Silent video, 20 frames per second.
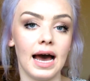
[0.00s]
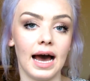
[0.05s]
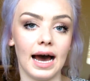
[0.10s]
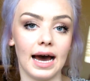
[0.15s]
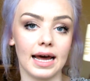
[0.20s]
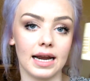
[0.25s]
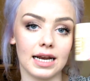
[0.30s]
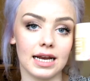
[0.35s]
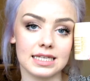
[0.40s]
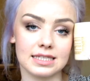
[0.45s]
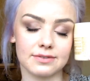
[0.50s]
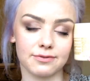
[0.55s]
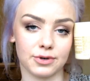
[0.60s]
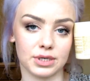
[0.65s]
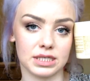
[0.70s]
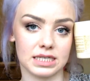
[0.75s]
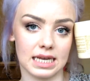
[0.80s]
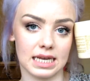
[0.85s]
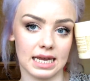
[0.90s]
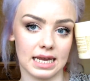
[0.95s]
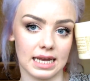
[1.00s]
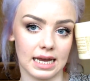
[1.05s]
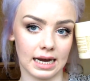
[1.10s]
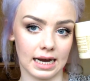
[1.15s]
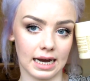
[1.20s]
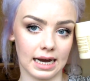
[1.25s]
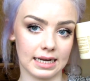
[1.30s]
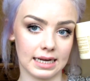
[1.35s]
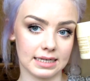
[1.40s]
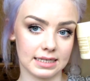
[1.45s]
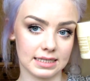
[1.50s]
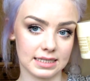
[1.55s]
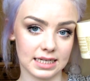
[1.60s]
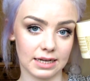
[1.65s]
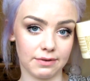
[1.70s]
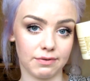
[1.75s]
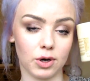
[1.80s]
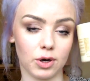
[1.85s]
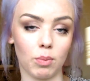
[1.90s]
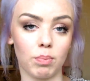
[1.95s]
and less frizzy, and
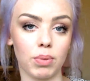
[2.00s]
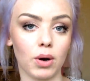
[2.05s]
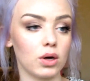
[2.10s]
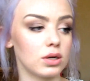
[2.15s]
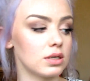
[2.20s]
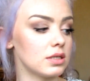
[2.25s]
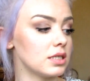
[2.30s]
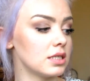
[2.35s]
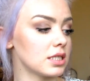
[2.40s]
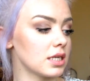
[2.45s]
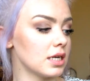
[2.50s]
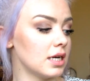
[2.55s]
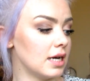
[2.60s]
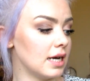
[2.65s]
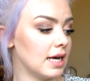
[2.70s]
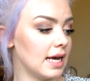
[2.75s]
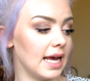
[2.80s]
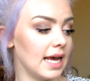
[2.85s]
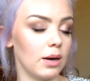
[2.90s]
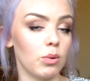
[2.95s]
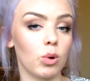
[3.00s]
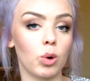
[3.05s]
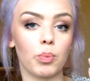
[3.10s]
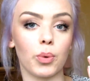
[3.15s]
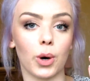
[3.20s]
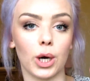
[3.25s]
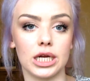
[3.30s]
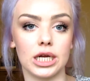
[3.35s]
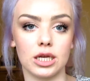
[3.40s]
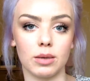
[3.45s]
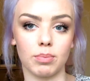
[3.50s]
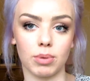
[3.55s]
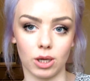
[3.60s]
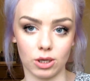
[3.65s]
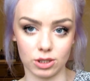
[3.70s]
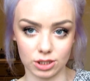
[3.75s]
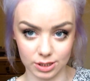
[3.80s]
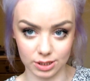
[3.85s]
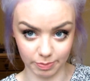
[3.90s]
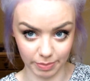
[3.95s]
if you're blonde it will brighten your
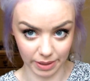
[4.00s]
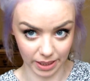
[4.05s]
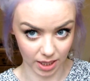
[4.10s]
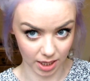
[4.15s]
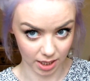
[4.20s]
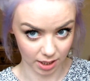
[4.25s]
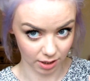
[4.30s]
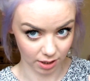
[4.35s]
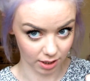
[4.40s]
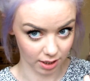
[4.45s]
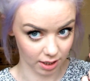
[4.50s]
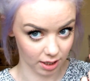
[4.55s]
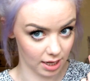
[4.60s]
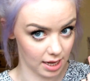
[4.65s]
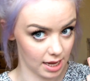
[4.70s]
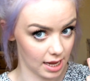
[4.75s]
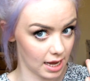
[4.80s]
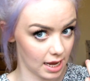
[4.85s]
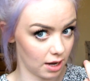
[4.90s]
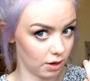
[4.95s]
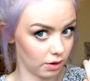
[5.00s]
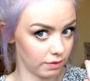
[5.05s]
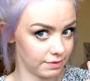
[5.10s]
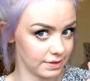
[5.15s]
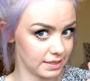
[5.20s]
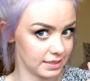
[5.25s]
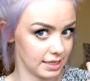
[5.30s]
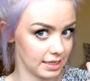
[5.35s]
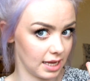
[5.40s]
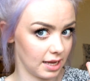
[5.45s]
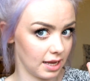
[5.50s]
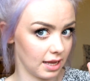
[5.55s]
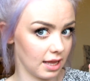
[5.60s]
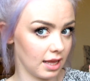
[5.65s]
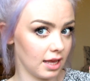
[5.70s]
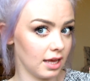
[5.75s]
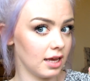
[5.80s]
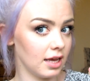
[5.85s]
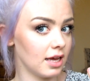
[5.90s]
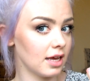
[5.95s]
blonde, but yeah, obviously
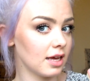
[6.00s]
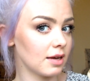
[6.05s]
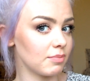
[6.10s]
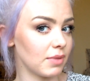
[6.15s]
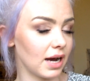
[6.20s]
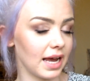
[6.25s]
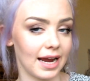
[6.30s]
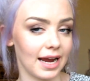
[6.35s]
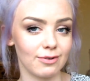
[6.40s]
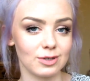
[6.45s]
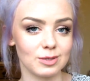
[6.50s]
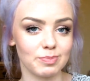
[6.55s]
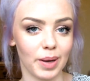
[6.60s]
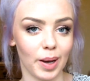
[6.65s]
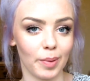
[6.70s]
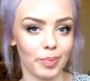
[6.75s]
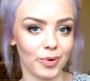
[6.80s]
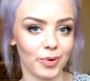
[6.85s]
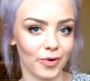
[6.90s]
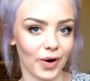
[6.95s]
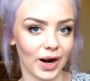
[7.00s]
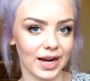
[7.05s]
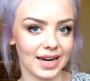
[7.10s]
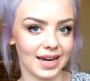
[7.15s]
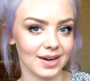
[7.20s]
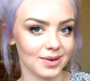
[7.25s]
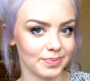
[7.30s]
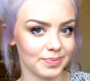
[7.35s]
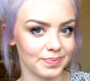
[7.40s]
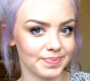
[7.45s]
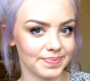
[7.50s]
my hair is purple right now.